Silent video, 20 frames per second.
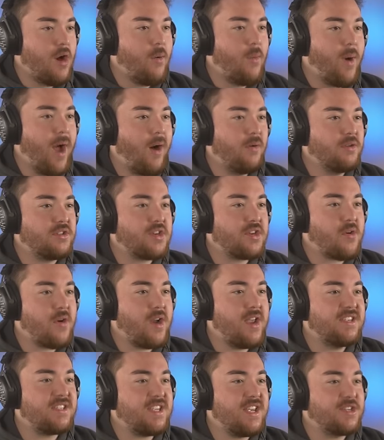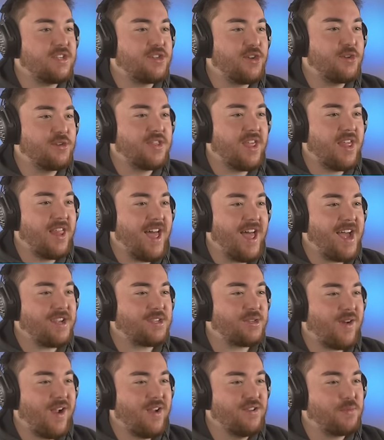Oh, wow, it's crazy. It shows the
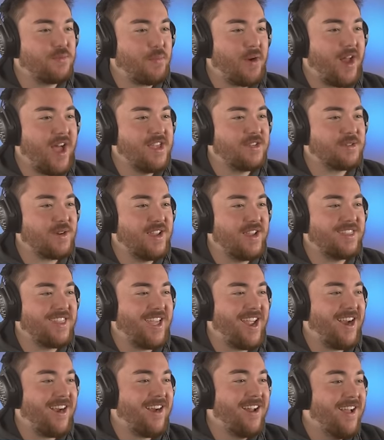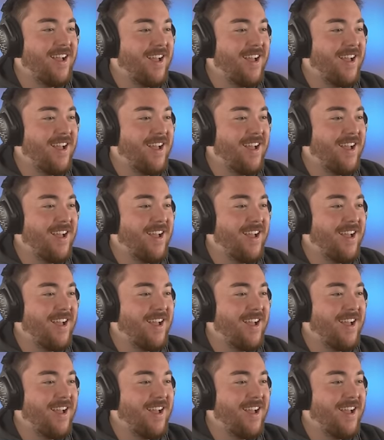last round's prize right there.